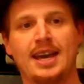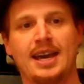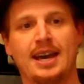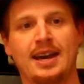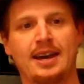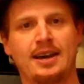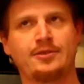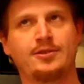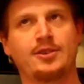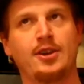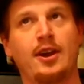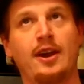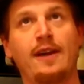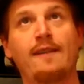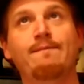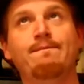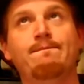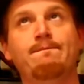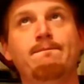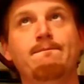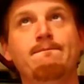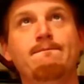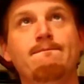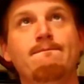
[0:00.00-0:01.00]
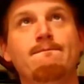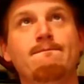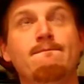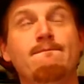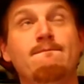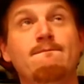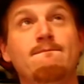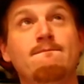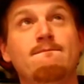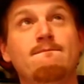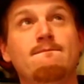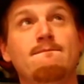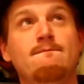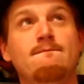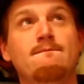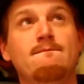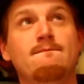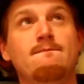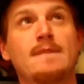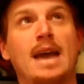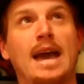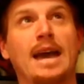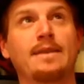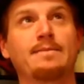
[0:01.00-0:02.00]
Uh, sorry,
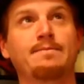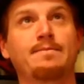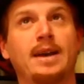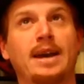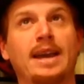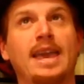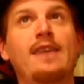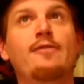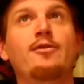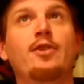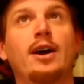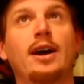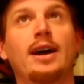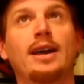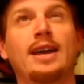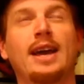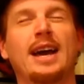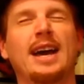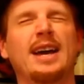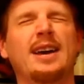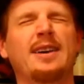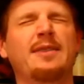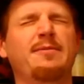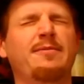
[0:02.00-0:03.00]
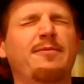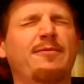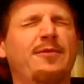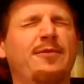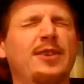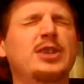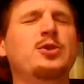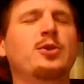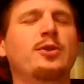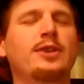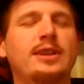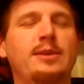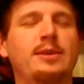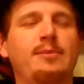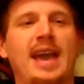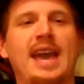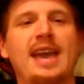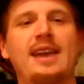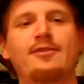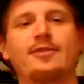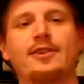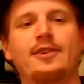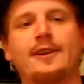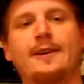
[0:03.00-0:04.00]
yeah, I gave you a, a visual and a
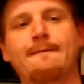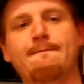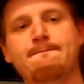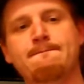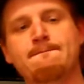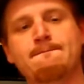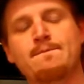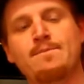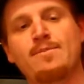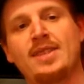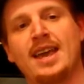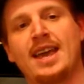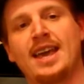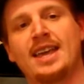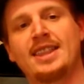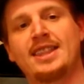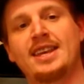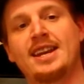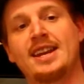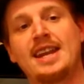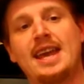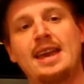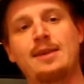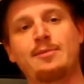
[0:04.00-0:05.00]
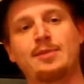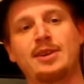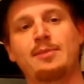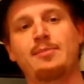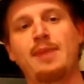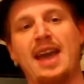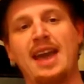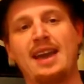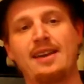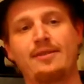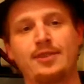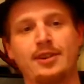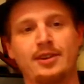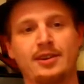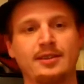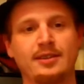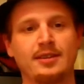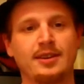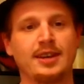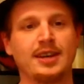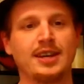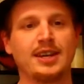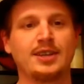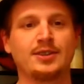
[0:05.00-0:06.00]
behavior, and then a name and a behavior.
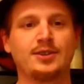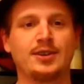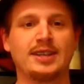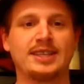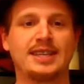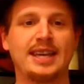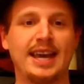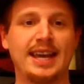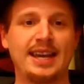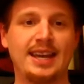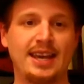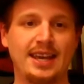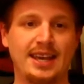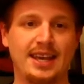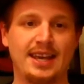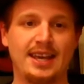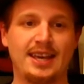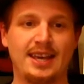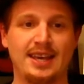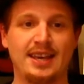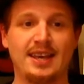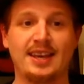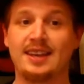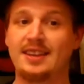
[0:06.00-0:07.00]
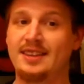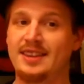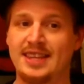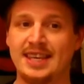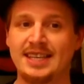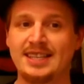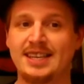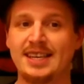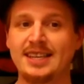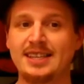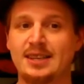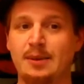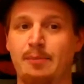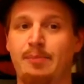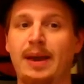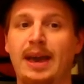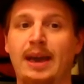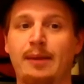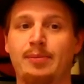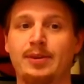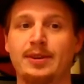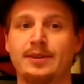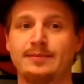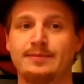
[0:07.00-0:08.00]
So I said, this is a
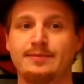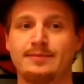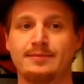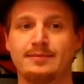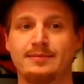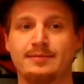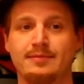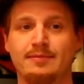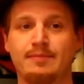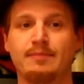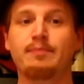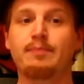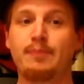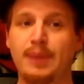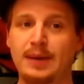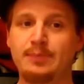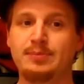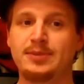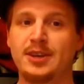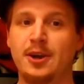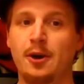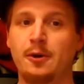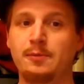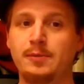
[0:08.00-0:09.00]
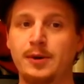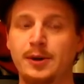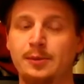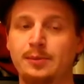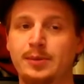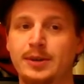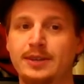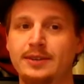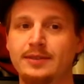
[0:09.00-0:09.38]
pip. Pips go boop.